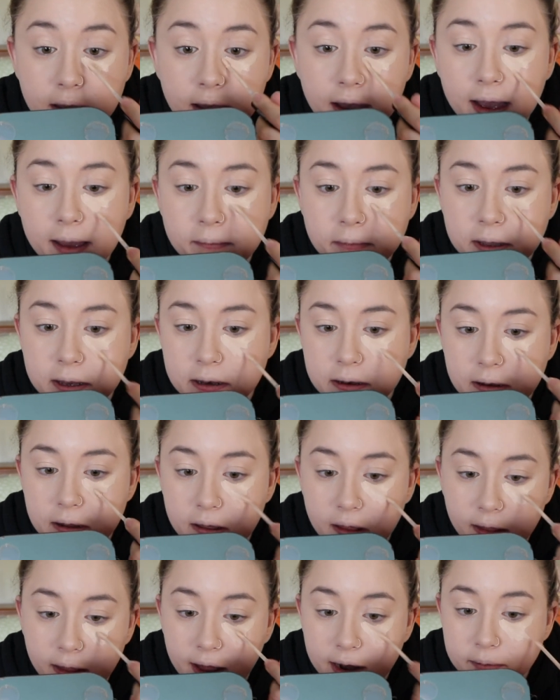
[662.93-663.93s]
I mean,
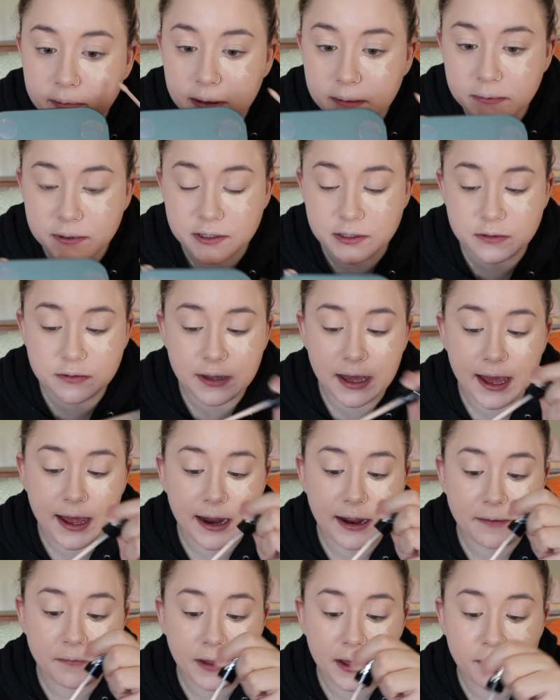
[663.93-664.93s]
a lot of people do that,
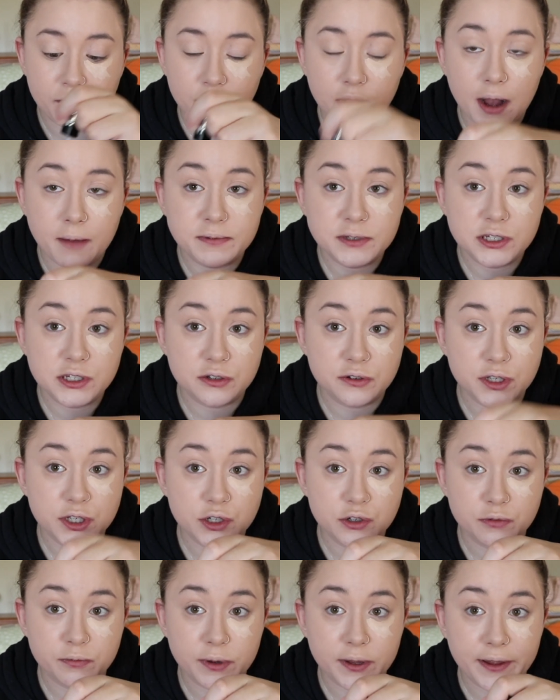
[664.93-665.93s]
and like, props to
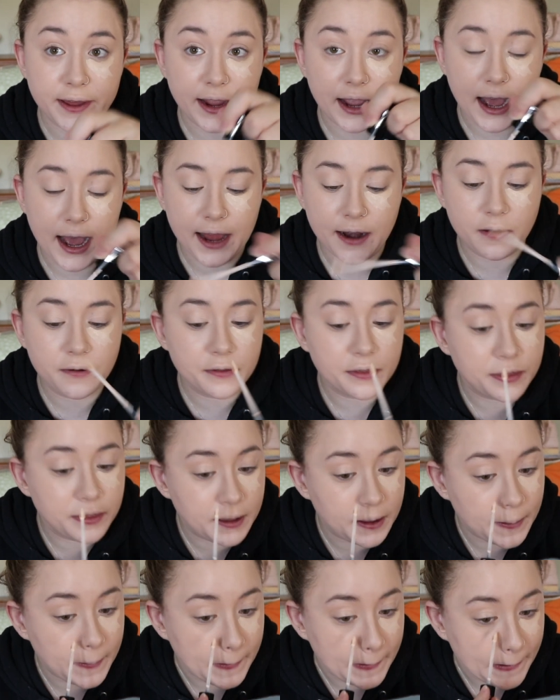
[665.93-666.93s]
you, but like, I don't
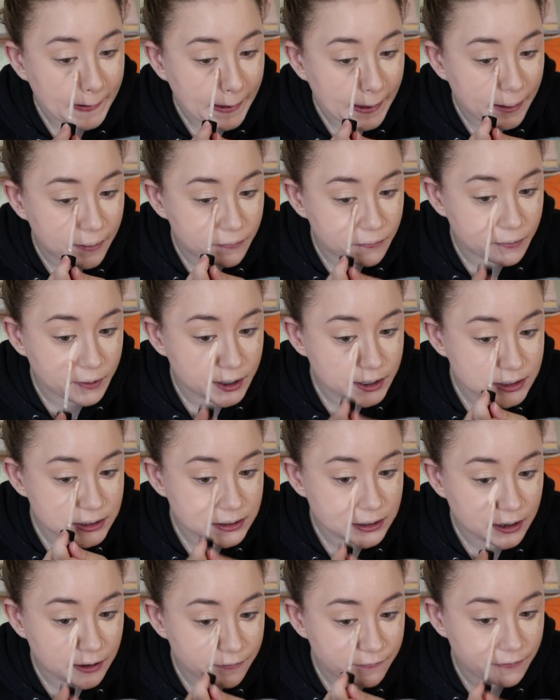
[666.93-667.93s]
think, I've worked
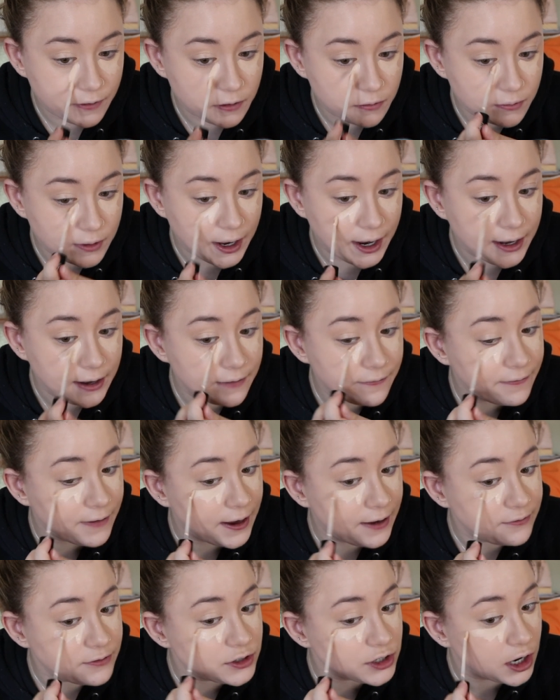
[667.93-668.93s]
a few
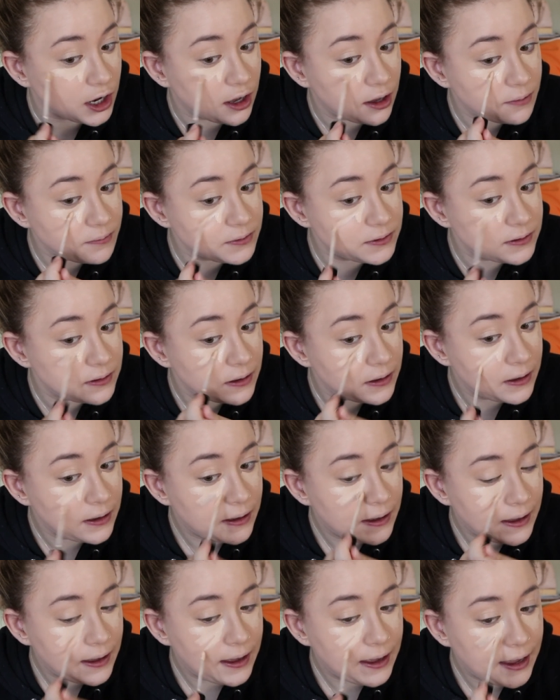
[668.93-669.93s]
9-to-5 jobs,
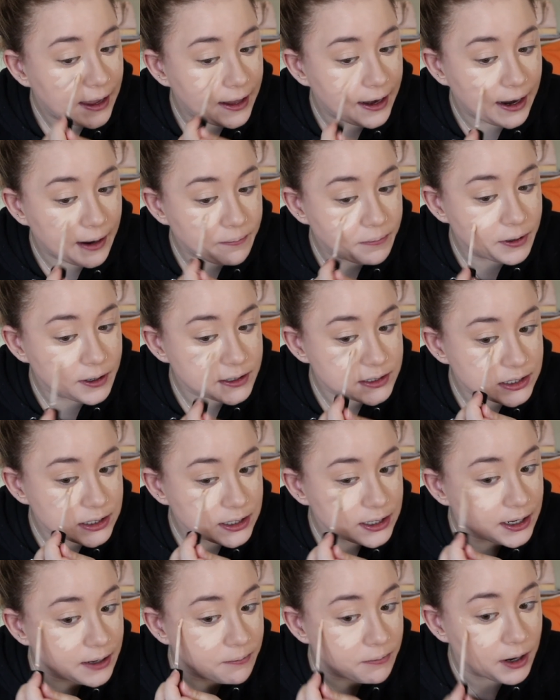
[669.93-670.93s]
and I
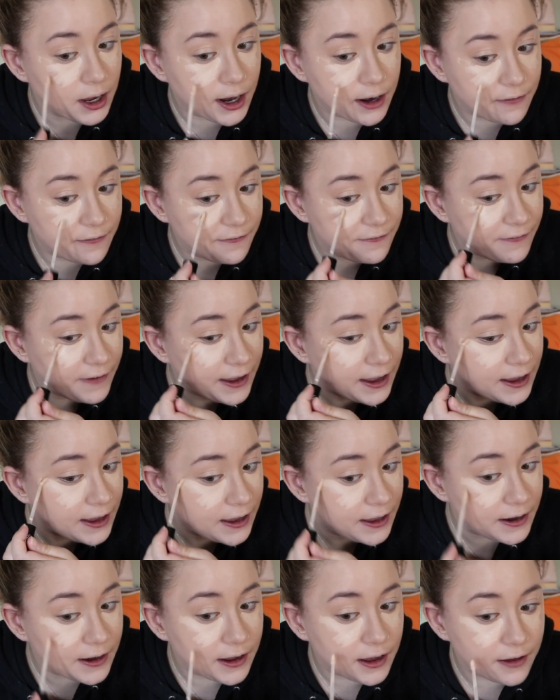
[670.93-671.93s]
personally am not a
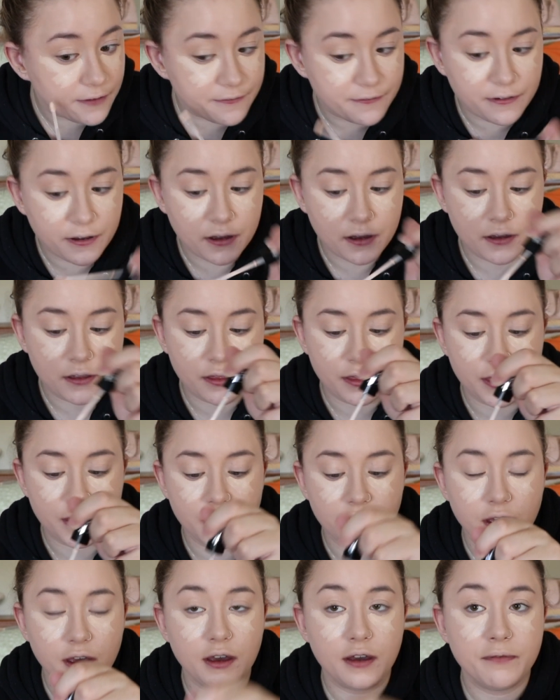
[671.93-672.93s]
fan of
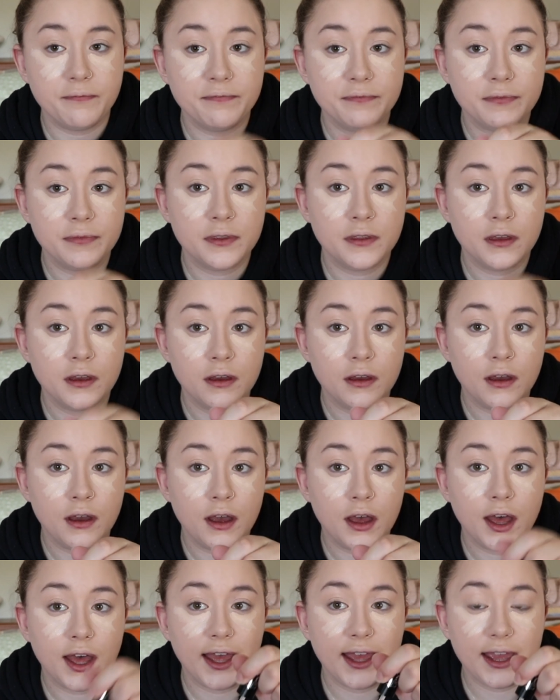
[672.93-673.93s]
the
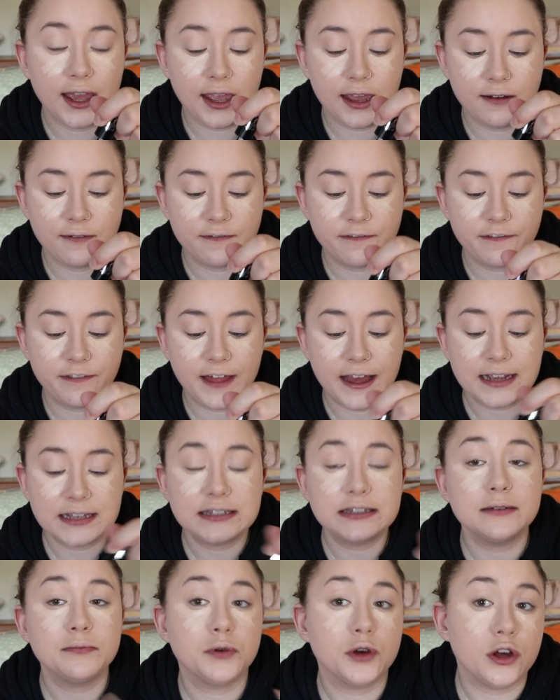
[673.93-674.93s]

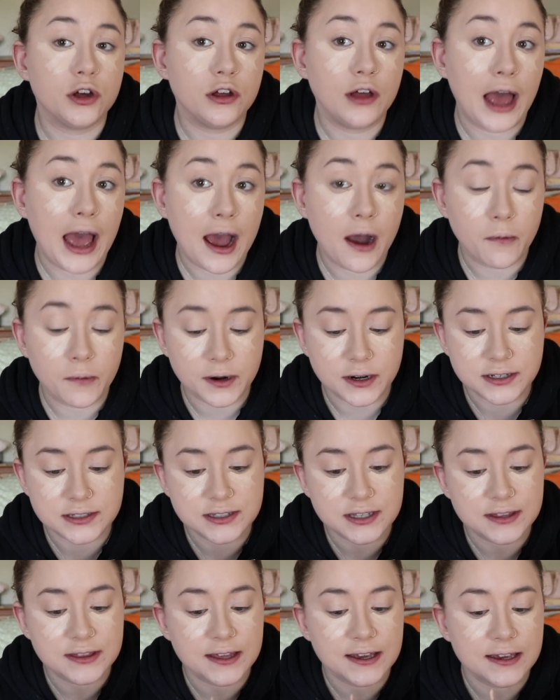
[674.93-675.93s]
inflexible hours
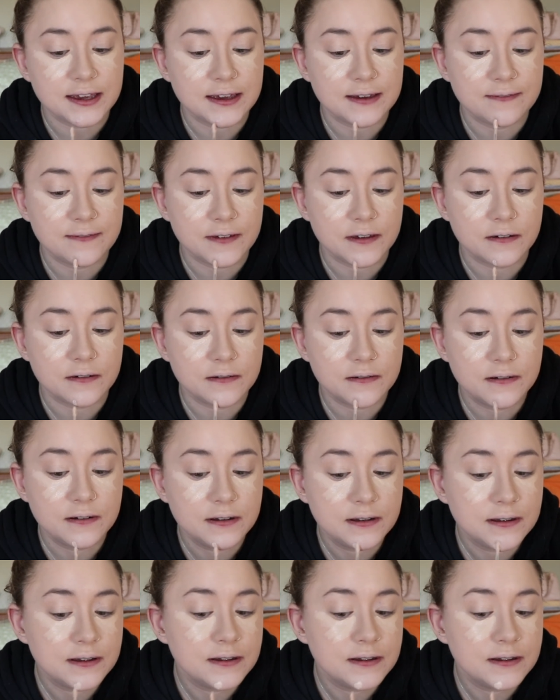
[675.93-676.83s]
that they give you.